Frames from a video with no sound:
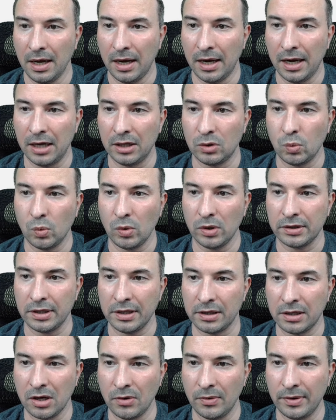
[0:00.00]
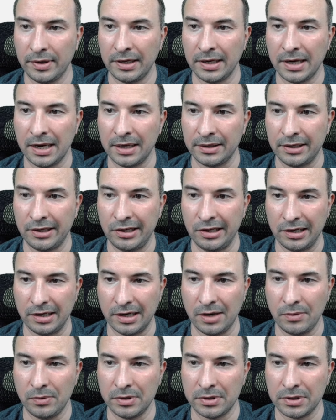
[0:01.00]
and what is going on here?
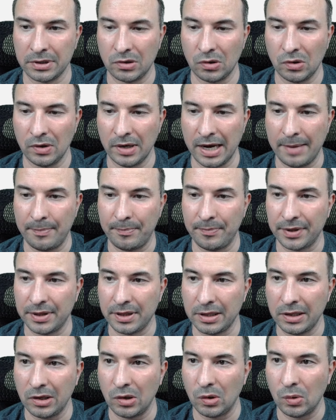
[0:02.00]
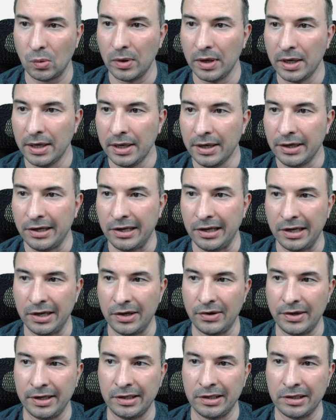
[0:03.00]
I will scroll up. So
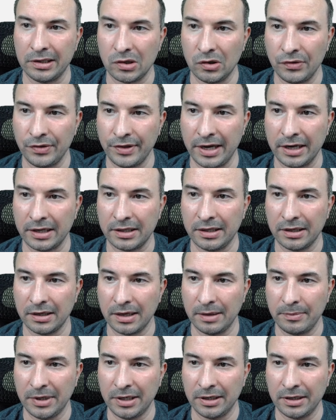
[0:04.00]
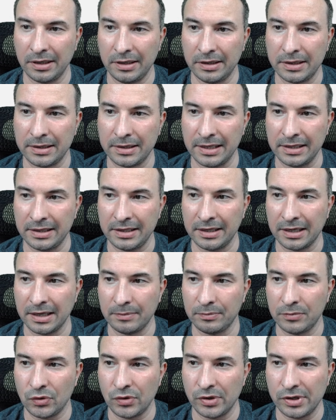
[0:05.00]
here it is connecting, I mean, it's setting
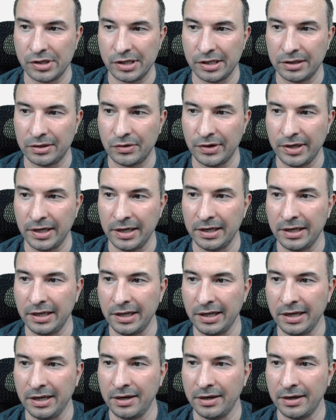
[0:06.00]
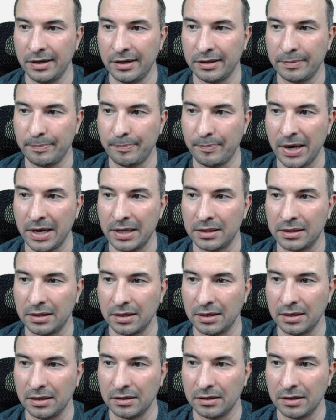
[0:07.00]
up the registry. Here it's passed
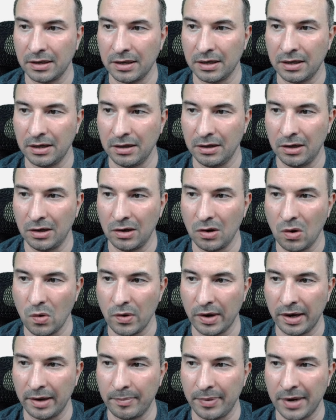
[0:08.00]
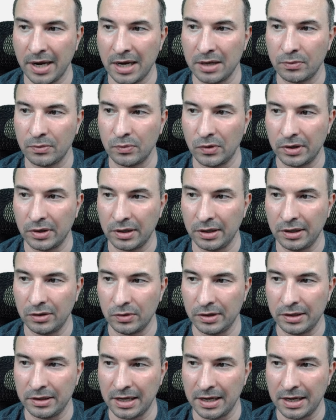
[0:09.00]
the login password into
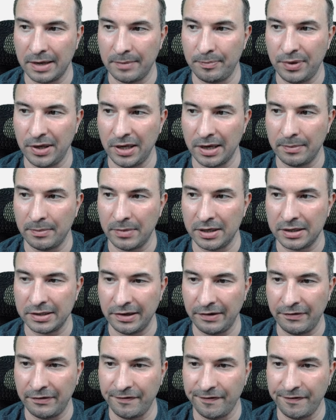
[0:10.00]
this npm-rc